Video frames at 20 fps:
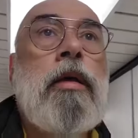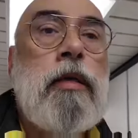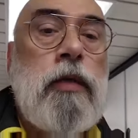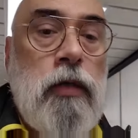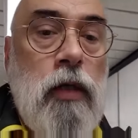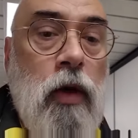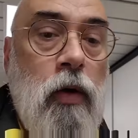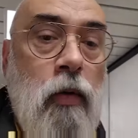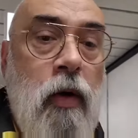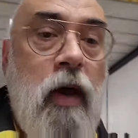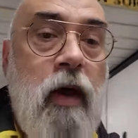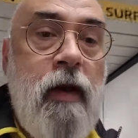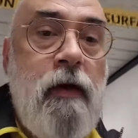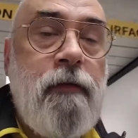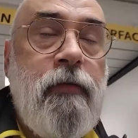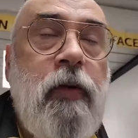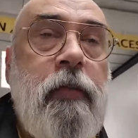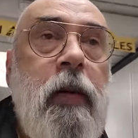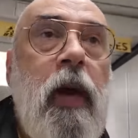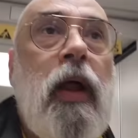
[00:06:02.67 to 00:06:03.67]
So
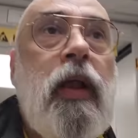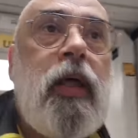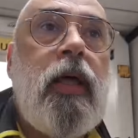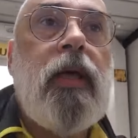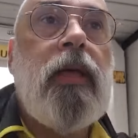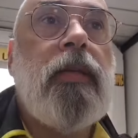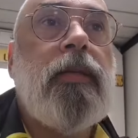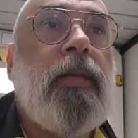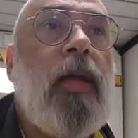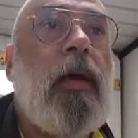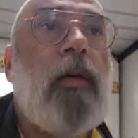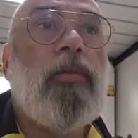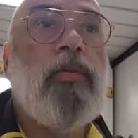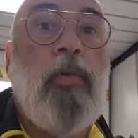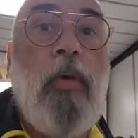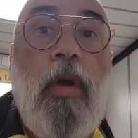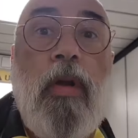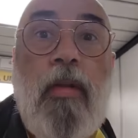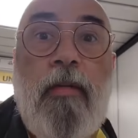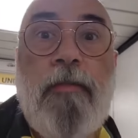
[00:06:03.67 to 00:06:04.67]
everybody is out
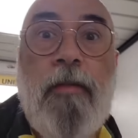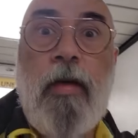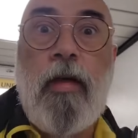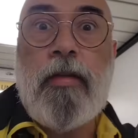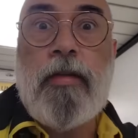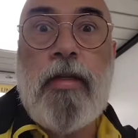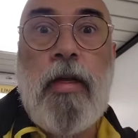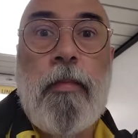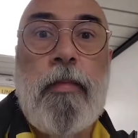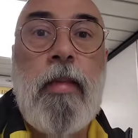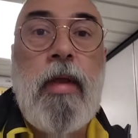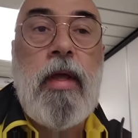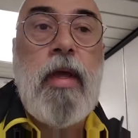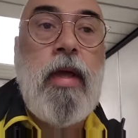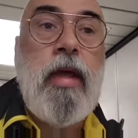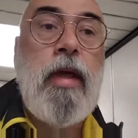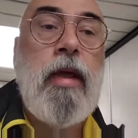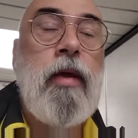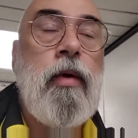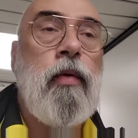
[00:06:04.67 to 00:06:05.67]
trying to find something
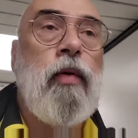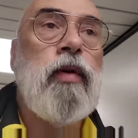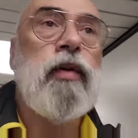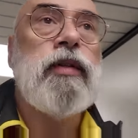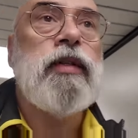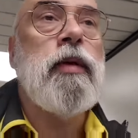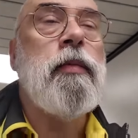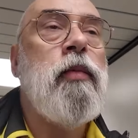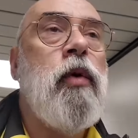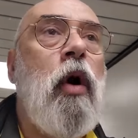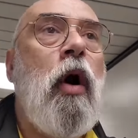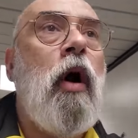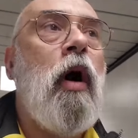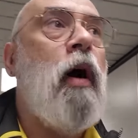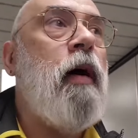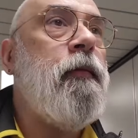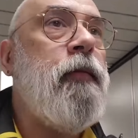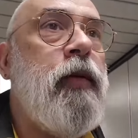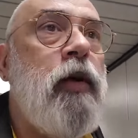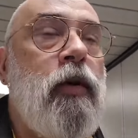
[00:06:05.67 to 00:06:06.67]
to eat or some
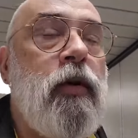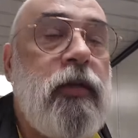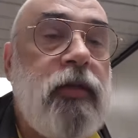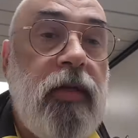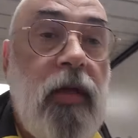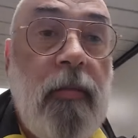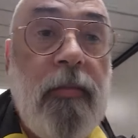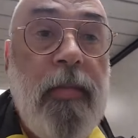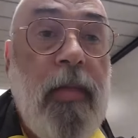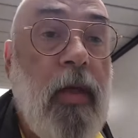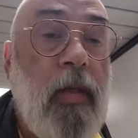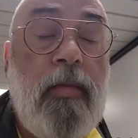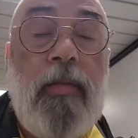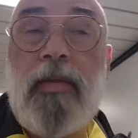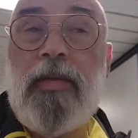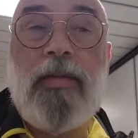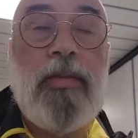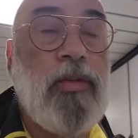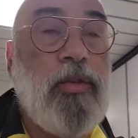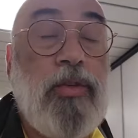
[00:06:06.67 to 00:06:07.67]
coffee or something.
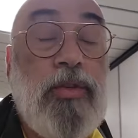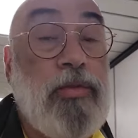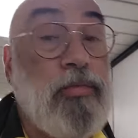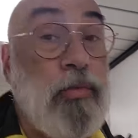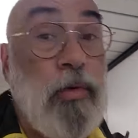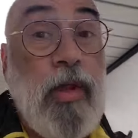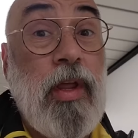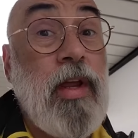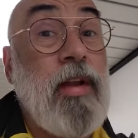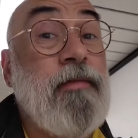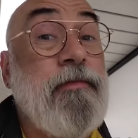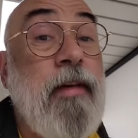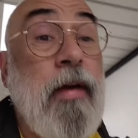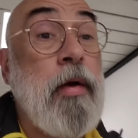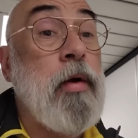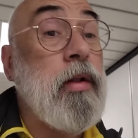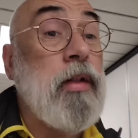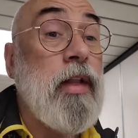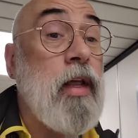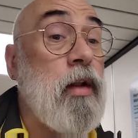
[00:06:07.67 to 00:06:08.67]
There's just really
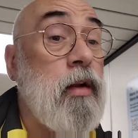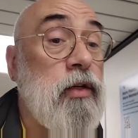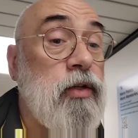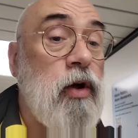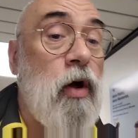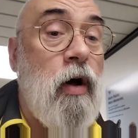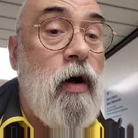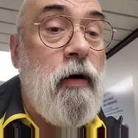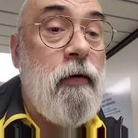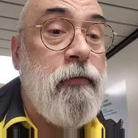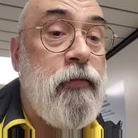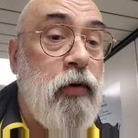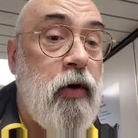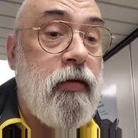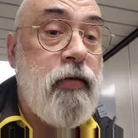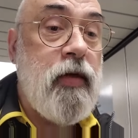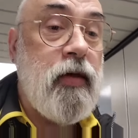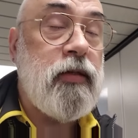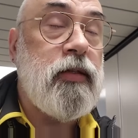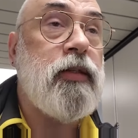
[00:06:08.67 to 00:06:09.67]
very little to offer
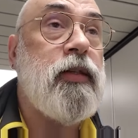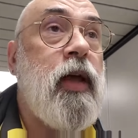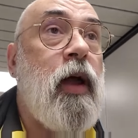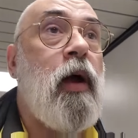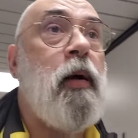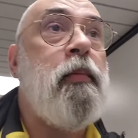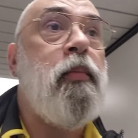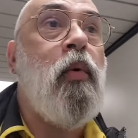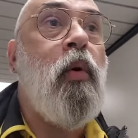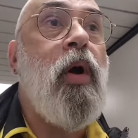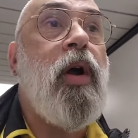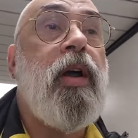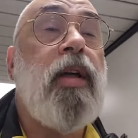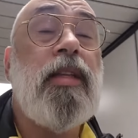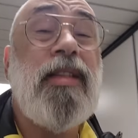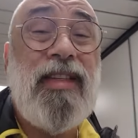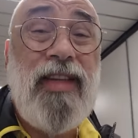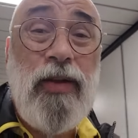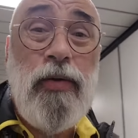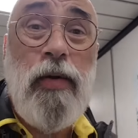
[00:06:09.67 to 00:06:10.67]
in this airport,
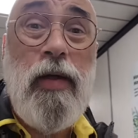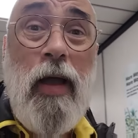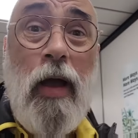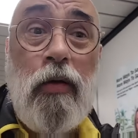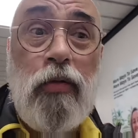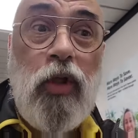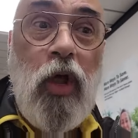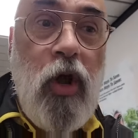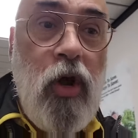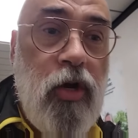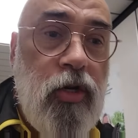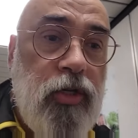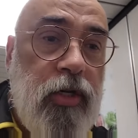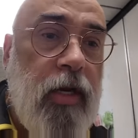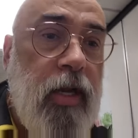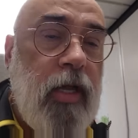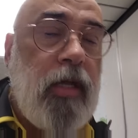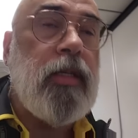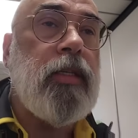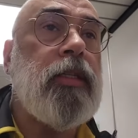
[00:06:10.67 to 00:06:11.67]
considering how large
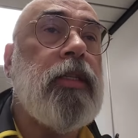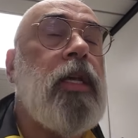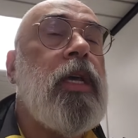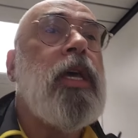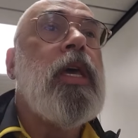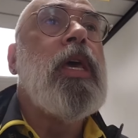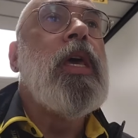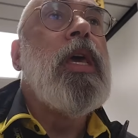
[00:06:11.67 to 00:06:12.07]
it is.